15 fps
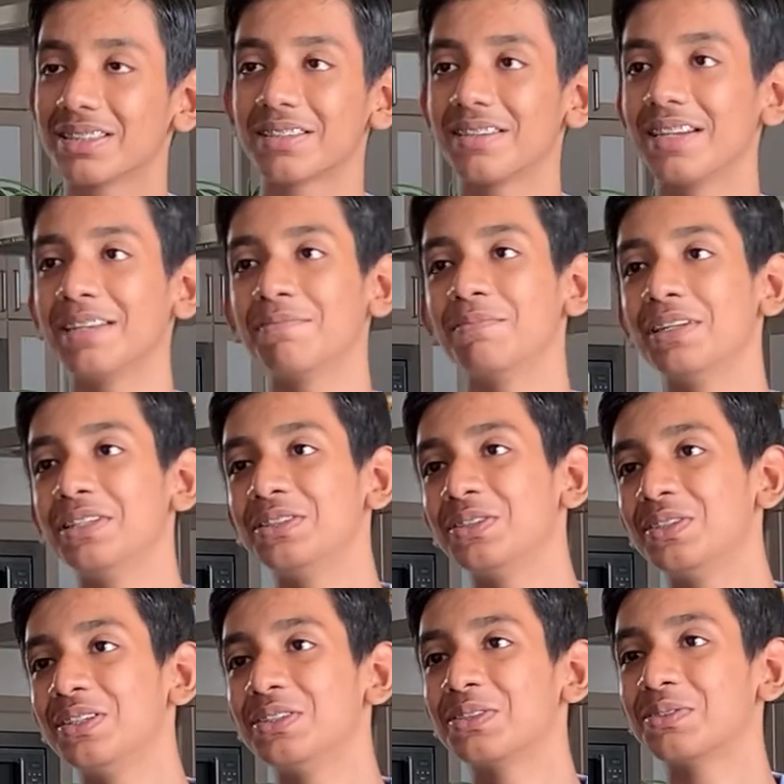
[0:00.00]
great. Many
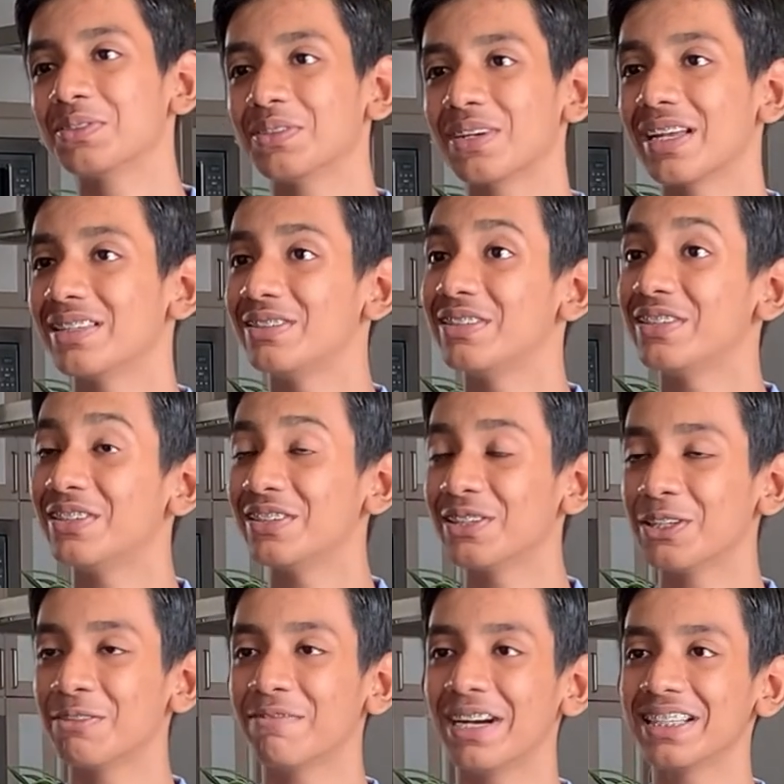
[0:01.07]
students will get to hear your
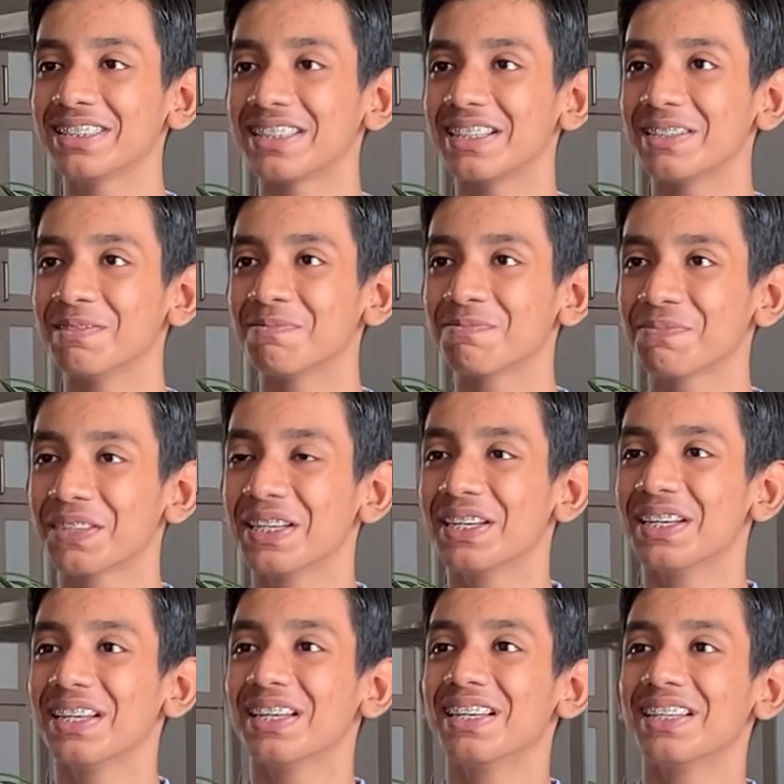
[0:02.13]
advice now.
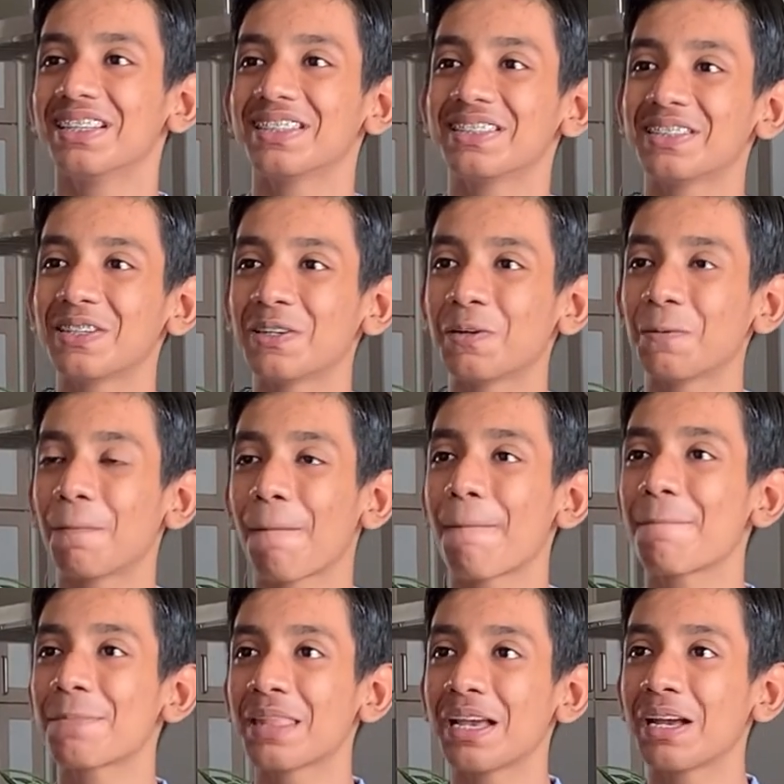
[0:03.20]
So,
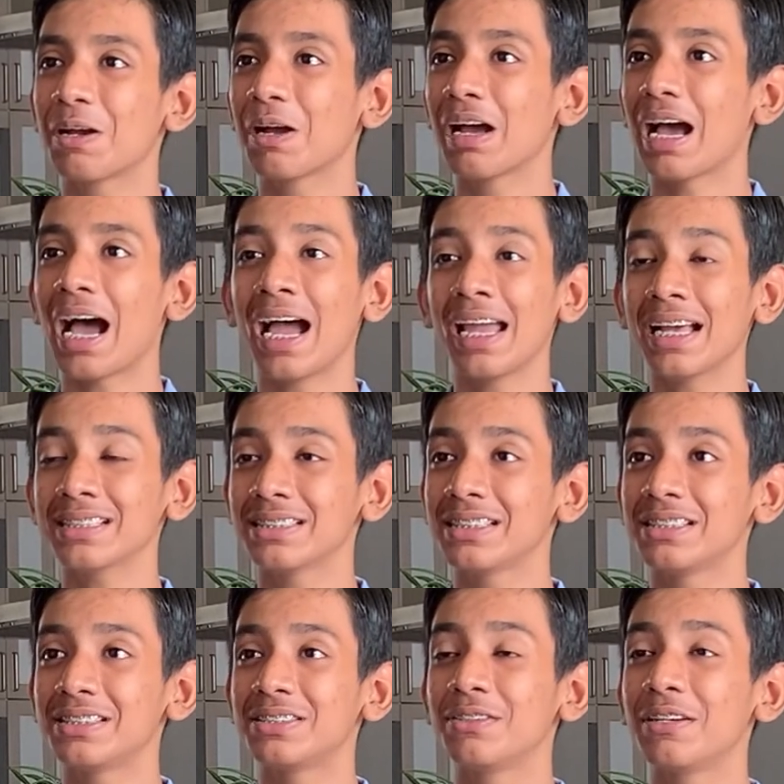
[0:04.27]
I ask
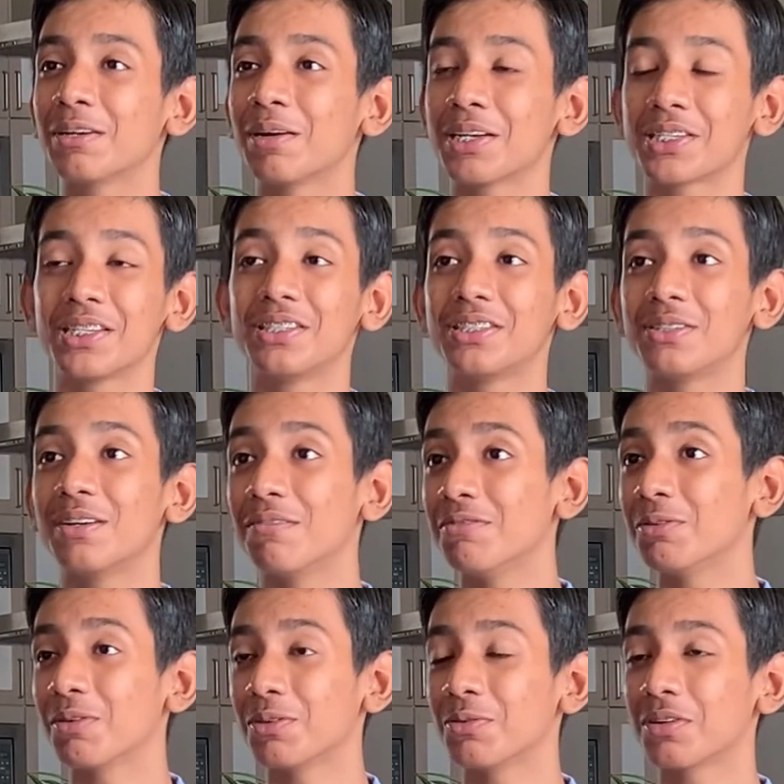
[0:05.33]
these three questions to
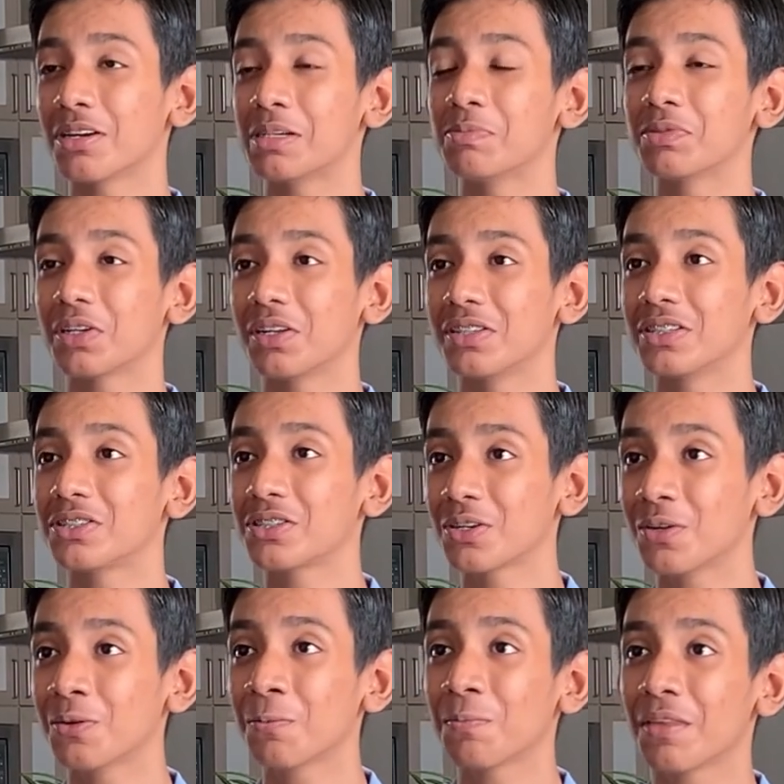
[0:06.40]
everyone who comes on the
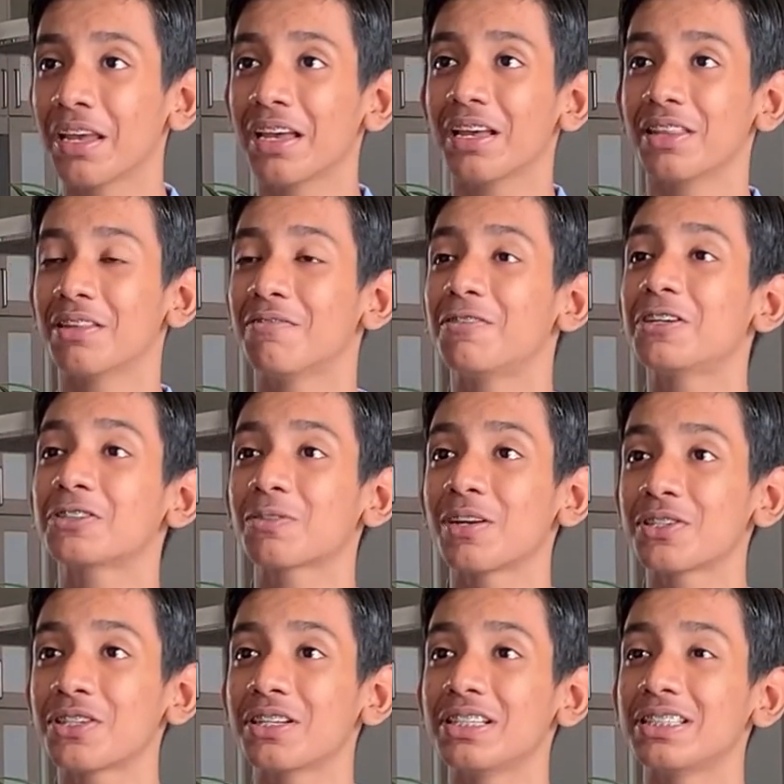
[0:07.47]
show. The first
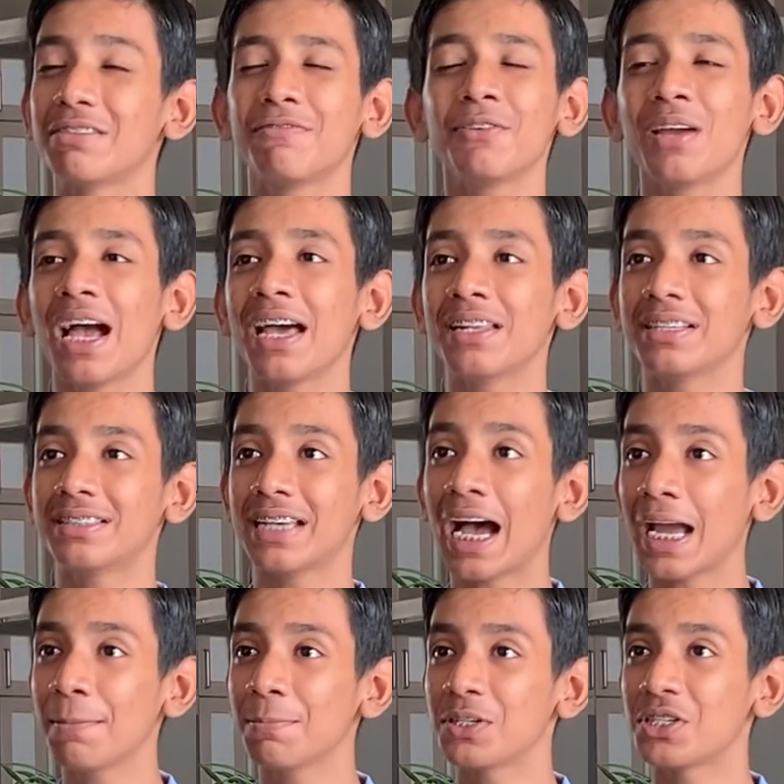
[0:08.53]
question is, if you had a
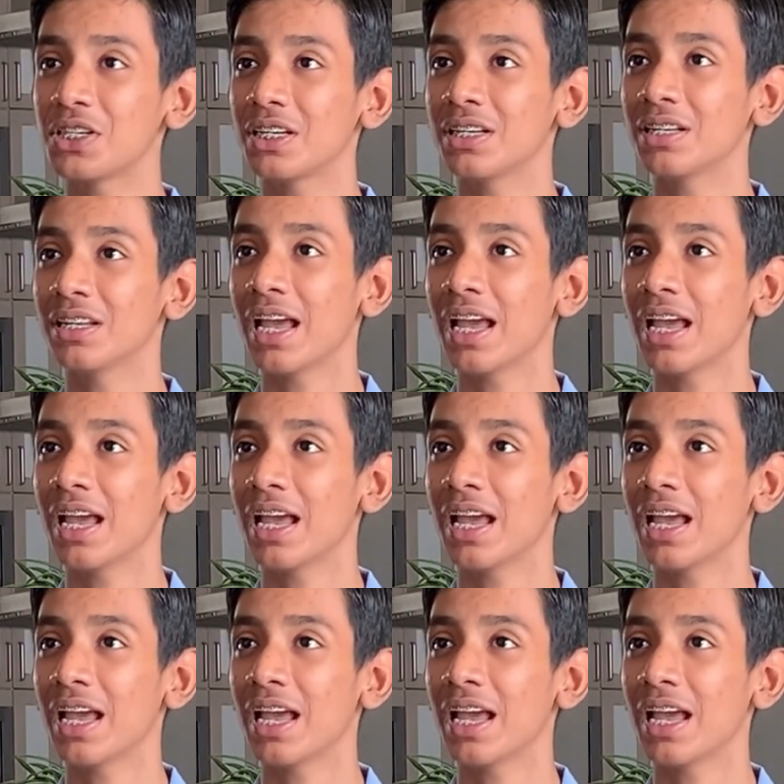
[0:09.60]
time machine